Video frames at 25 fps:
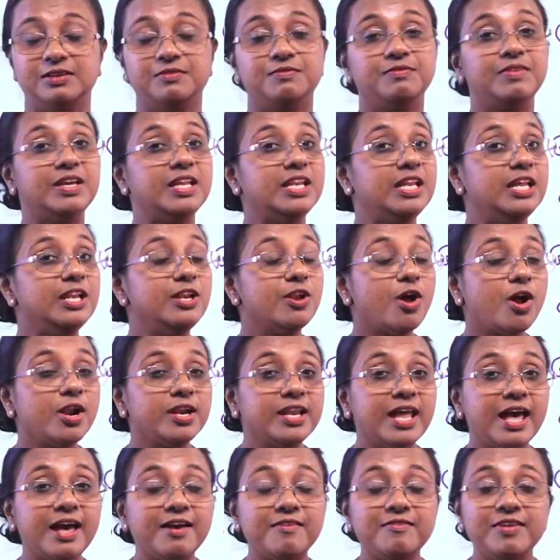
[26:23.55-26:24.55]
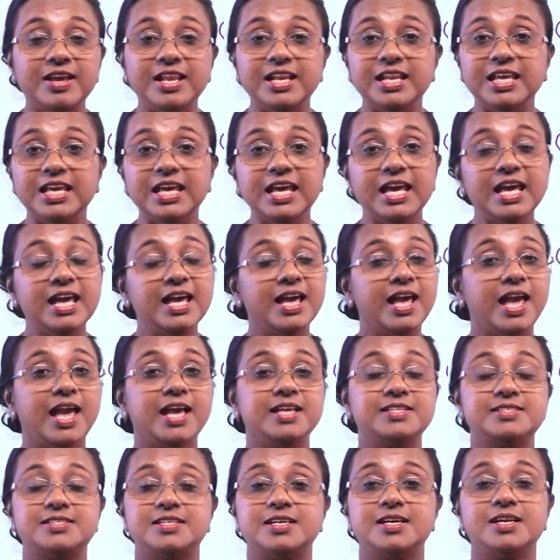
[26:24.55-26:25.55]
We did not have any
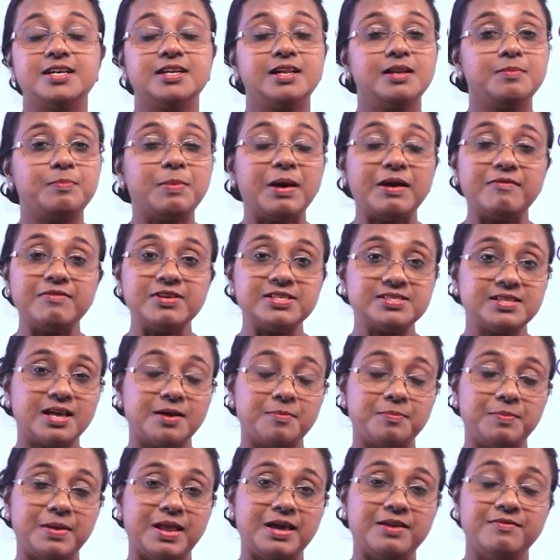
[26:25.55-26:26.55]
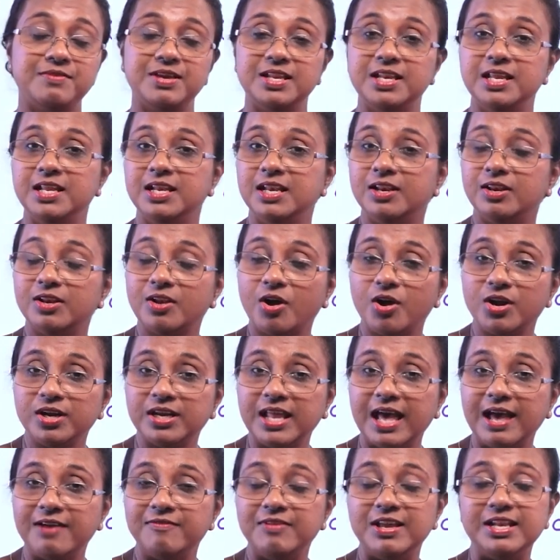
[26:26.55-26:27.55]
external power supply. We did not
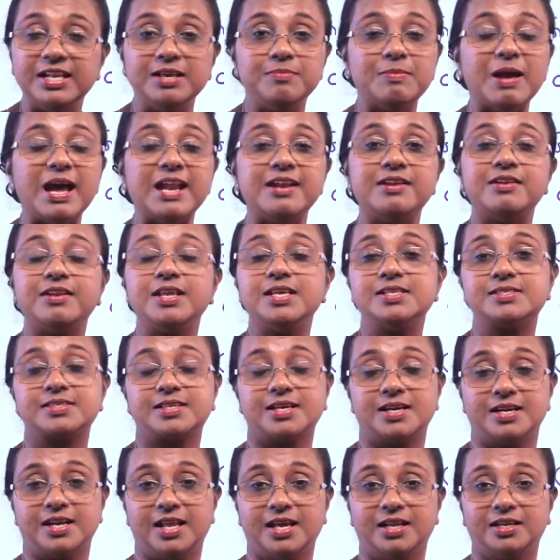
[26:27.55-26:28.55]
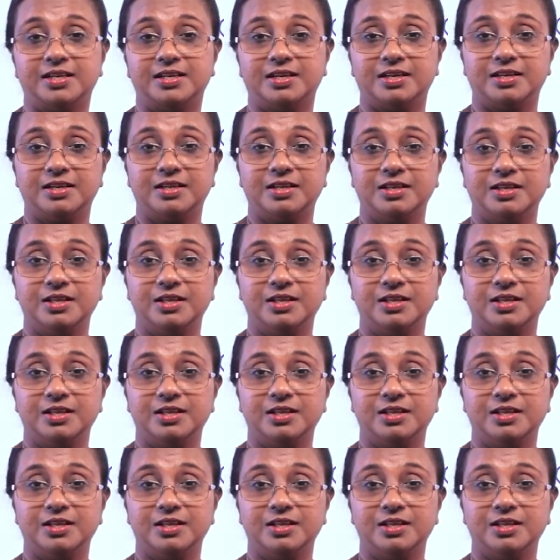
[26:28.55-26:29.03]
have any batteries connected.